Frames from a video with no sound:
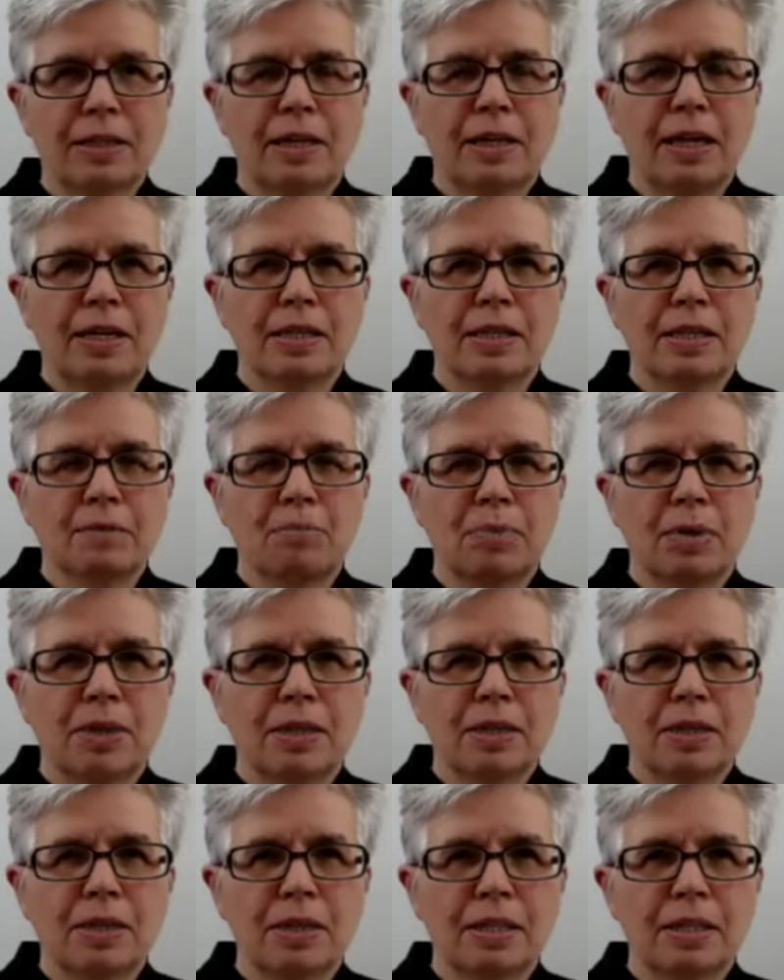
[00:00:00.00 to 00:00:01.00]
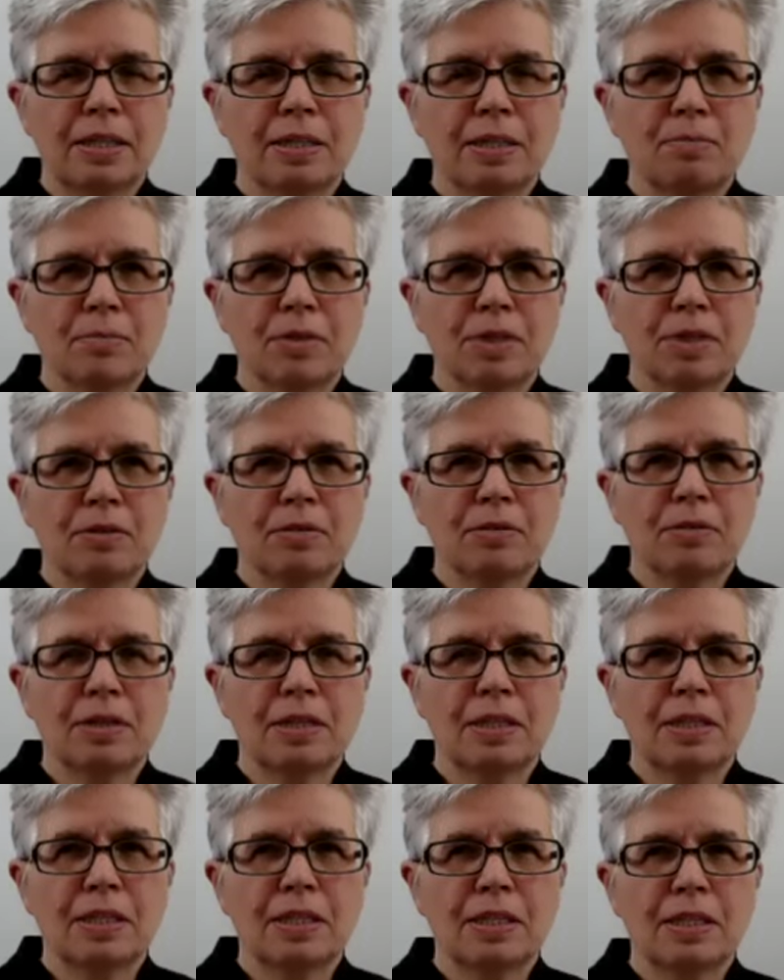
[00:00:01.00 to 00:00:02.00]
air supply system. So
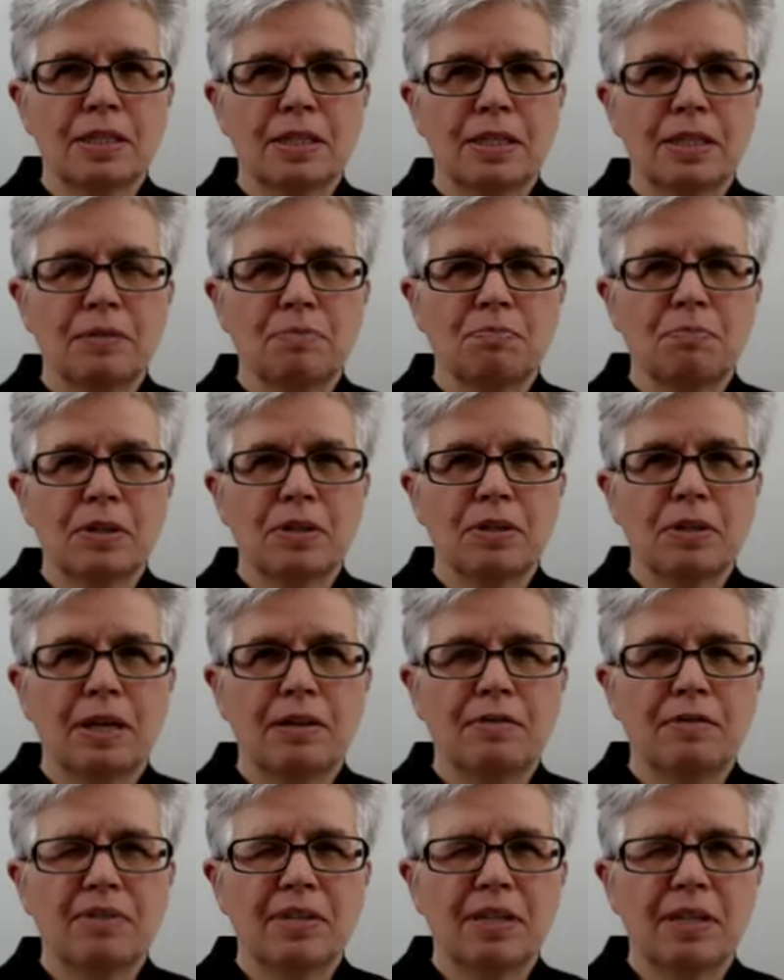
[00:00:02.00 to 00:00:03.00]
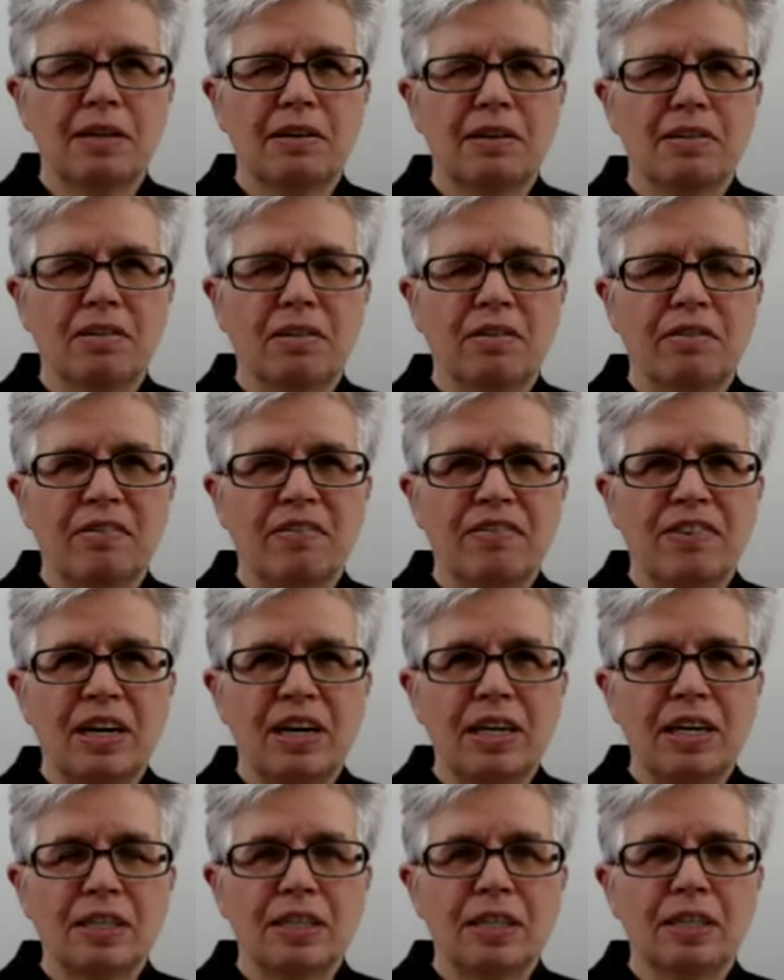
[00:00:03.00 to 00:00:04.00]
this is well, there there are a
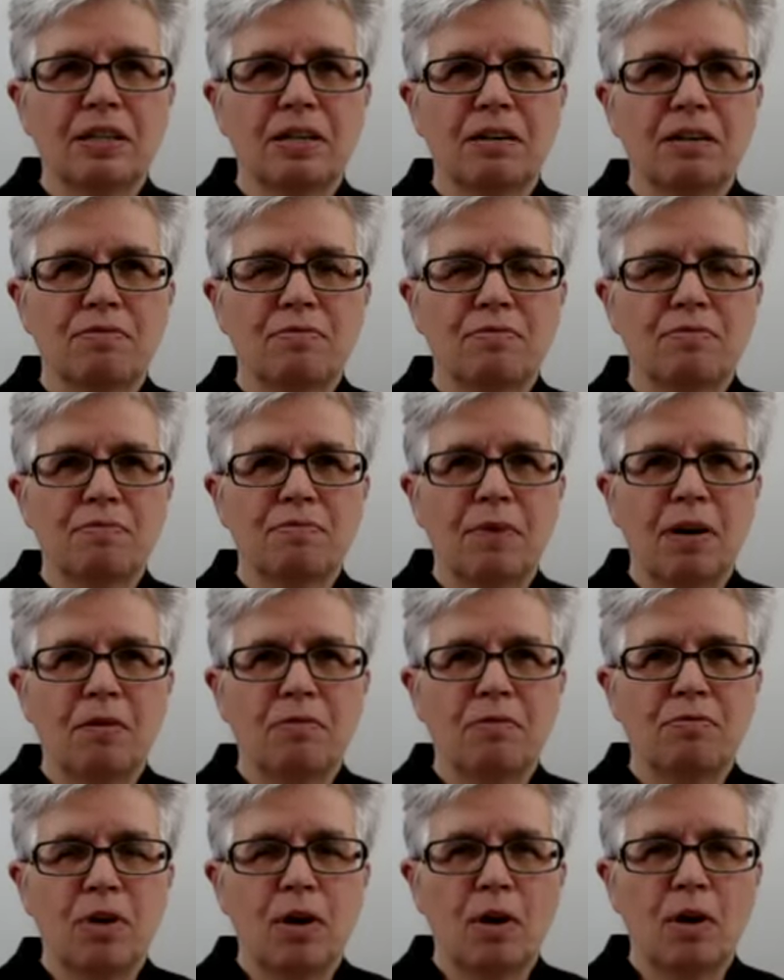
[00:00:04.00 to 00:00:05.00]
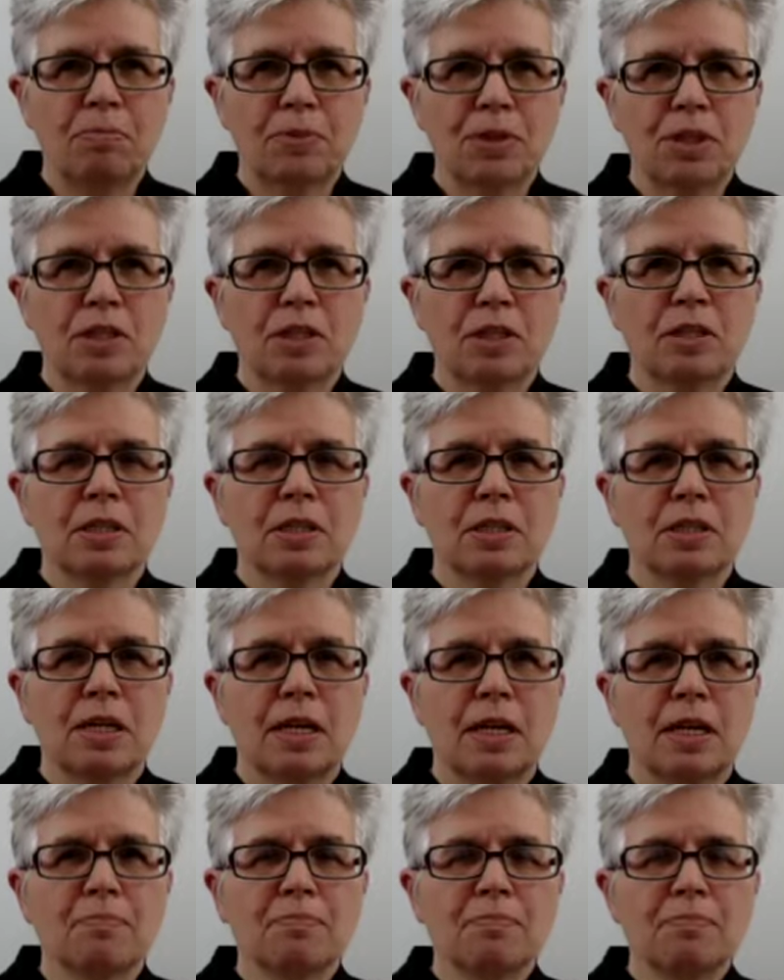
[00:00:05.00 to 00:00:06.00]
variety of of options
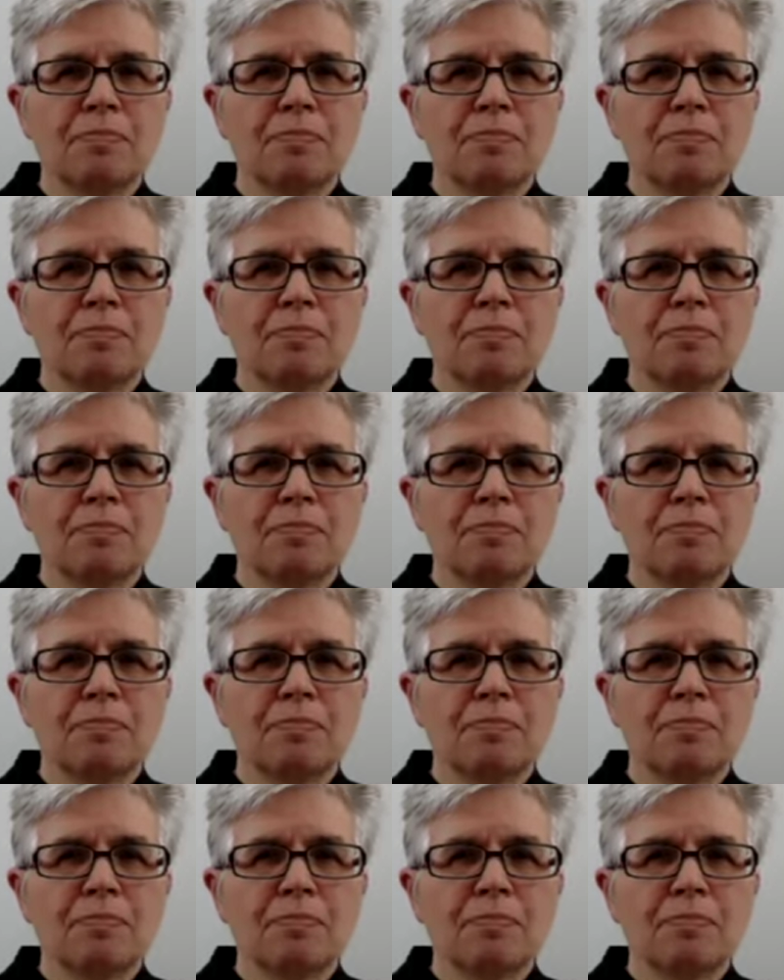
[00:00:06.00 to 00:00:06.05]
there.